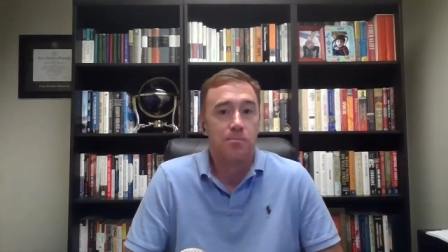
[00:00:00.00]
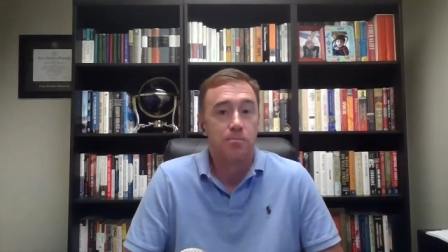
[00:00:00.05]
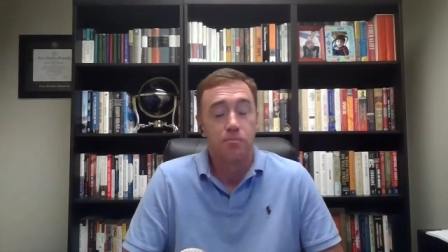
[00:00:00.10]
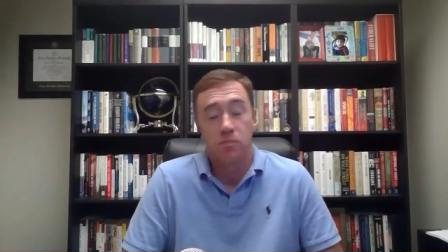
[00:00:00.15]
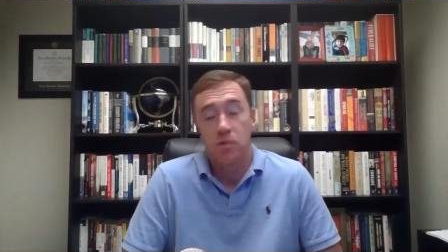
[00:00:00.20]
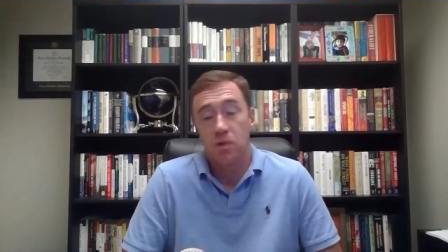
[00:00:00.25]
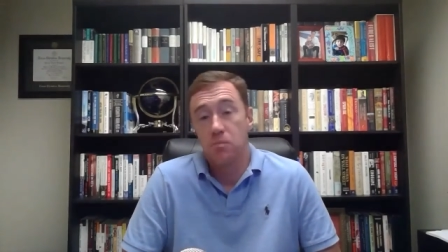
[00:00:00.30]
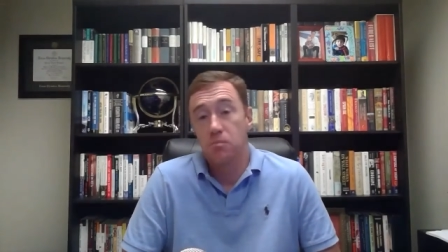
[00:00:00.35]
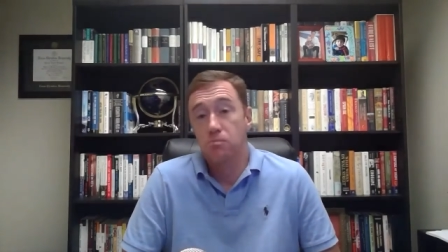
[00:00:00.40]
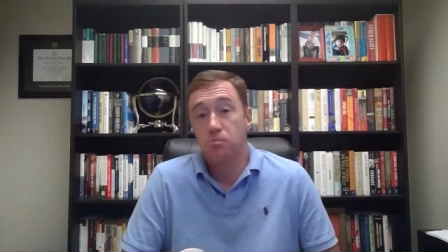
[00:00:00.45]

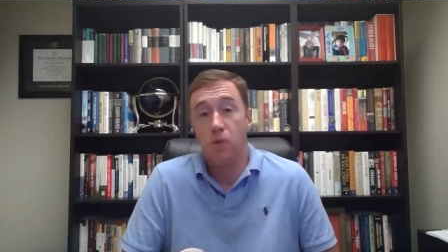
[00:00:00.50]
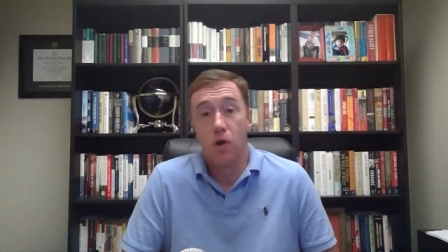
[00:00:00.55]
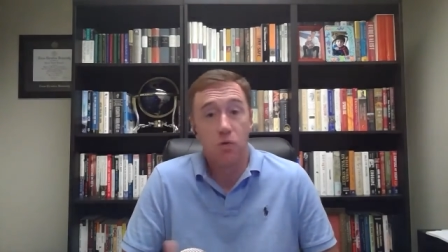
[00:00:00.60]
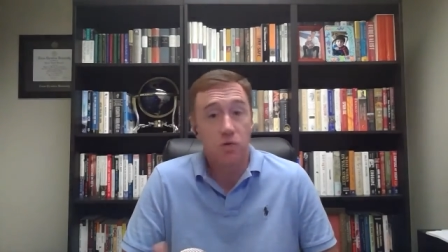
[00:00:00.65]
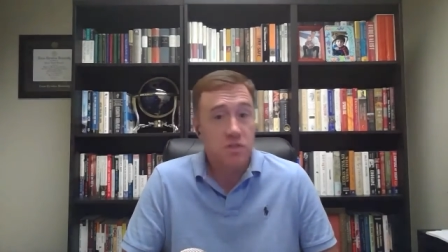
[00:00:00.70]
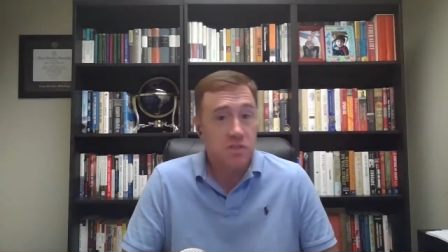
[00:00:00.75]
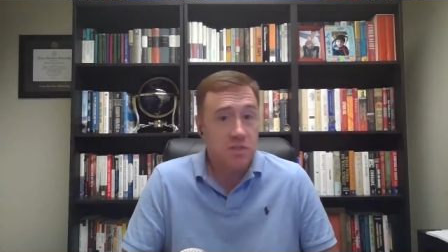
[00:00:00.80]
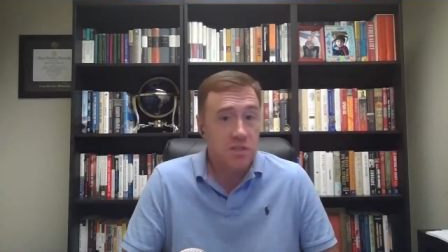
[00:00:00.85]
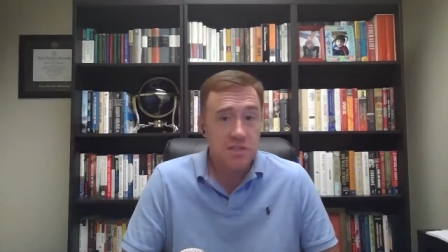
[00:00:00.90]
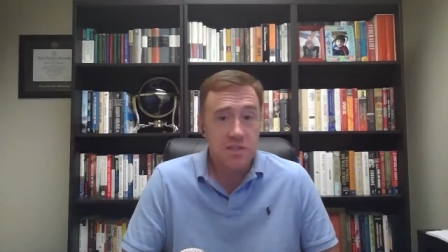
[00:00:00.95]

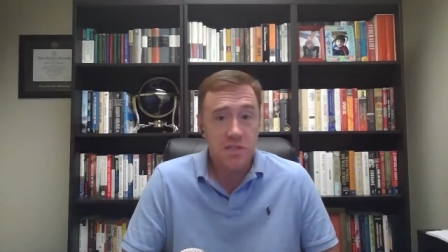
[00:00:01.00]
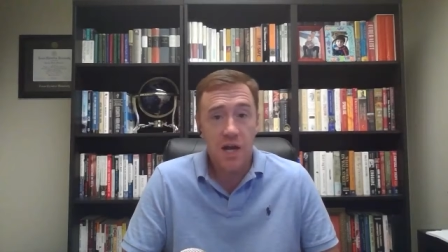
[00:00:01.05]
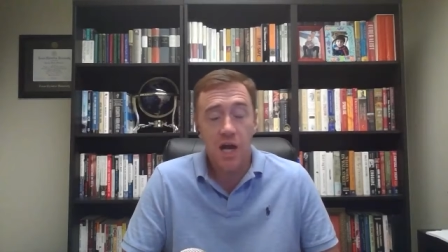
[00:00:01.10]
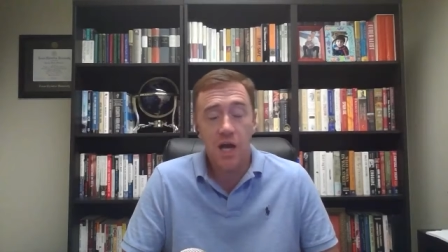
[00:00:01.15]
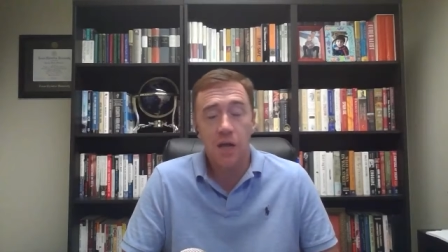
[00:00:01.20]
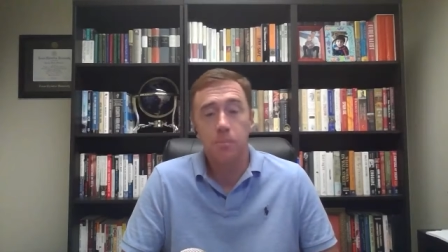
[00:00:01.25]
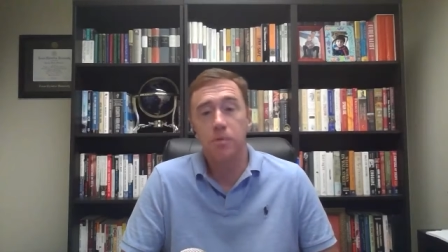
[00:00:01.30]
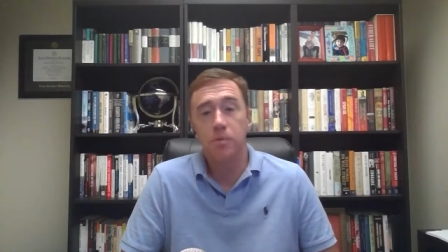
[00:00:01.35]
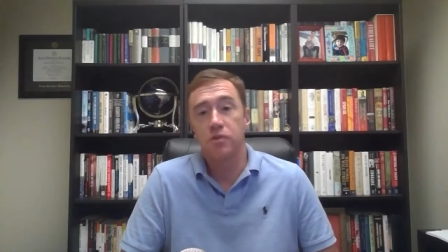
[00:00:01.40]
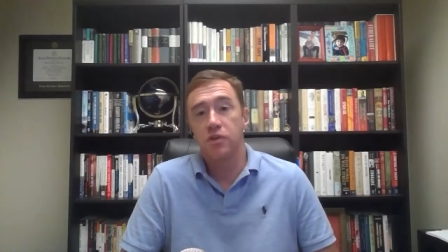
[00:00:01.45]
Most does
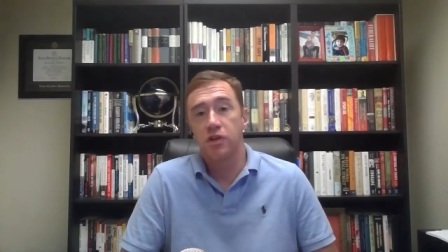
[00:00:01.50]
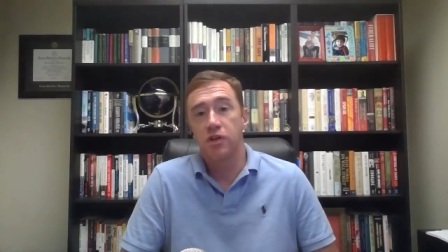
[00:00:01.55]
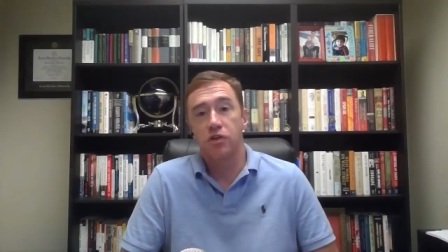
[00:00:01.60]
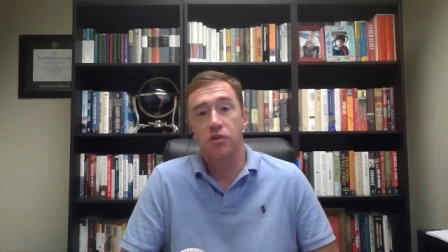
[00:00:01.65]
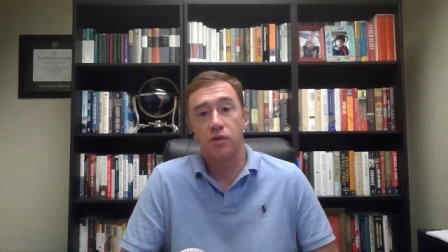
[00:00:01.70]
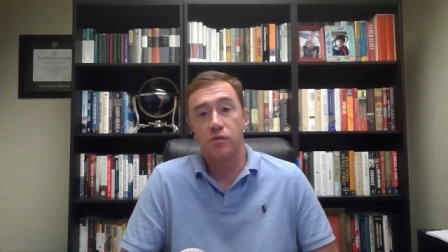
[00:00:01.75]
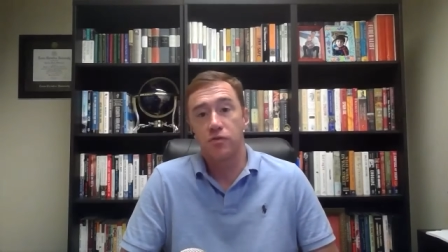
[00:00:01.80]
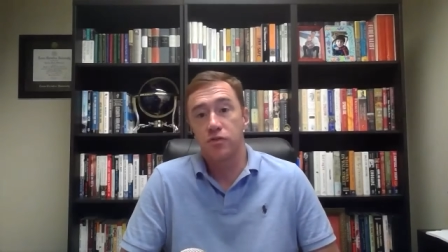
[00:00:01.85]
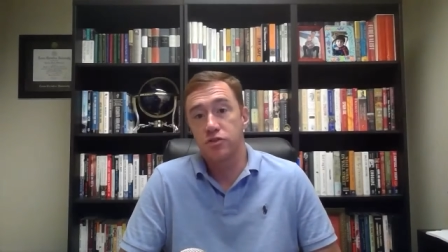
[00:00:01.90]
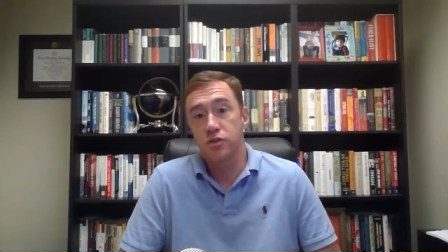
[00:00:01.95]
not,
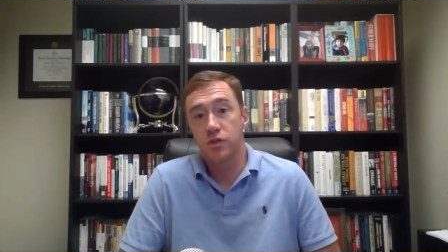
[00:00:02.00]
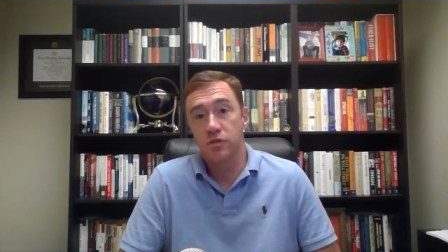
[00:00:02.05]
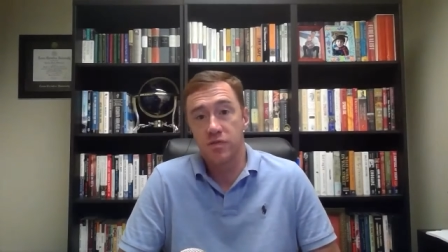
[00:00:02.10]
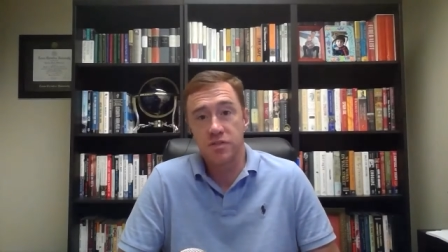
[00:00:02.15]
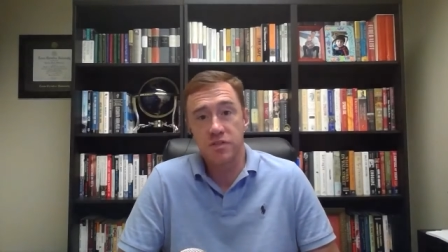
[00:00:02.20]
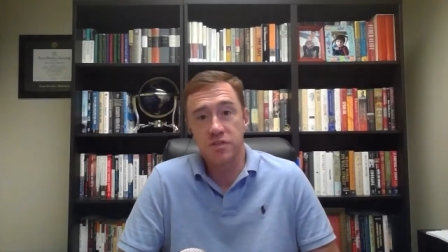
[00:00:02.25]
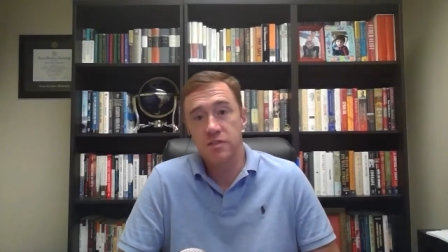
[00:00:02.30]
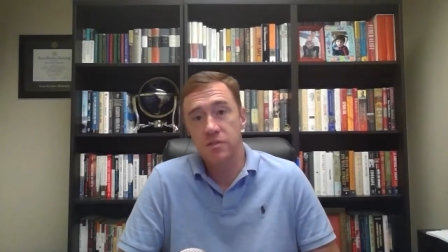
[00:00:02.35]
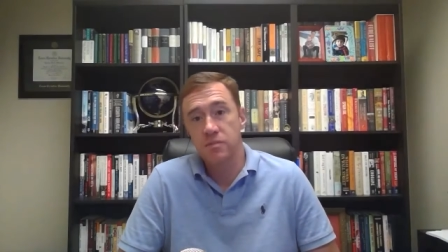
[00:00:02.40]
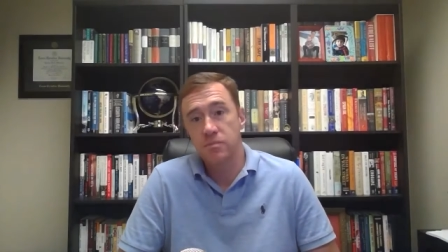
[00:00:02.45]
particularly for
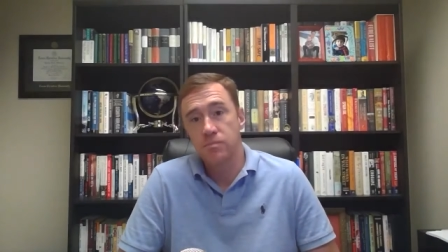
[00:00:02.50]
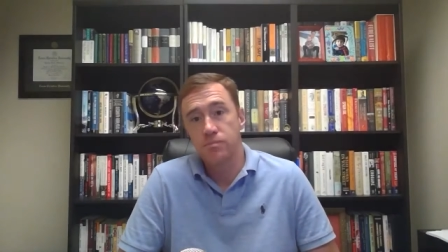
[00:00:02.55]
services.